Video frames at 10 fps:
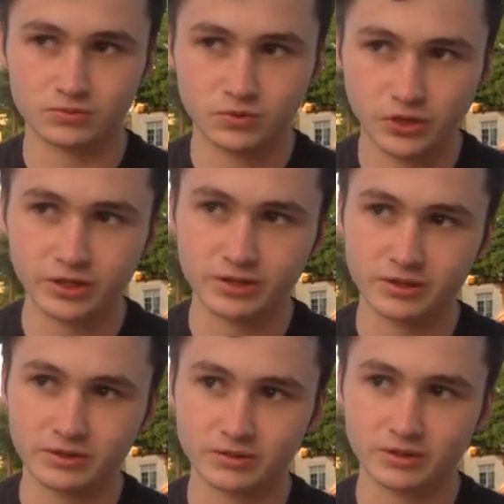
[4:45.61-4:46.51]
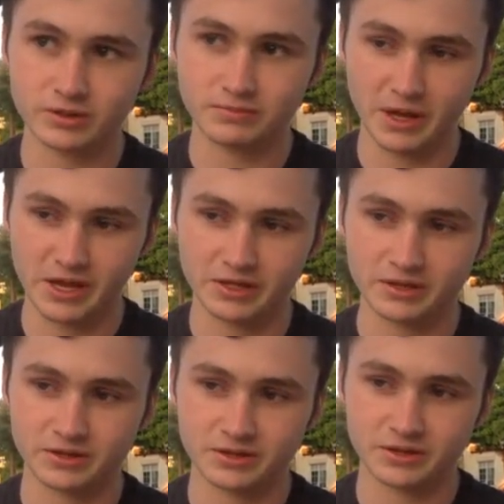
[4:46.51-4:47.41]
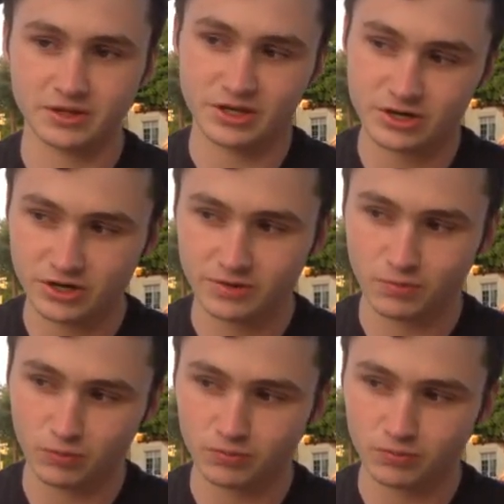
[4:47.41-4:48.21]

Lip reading: really make theater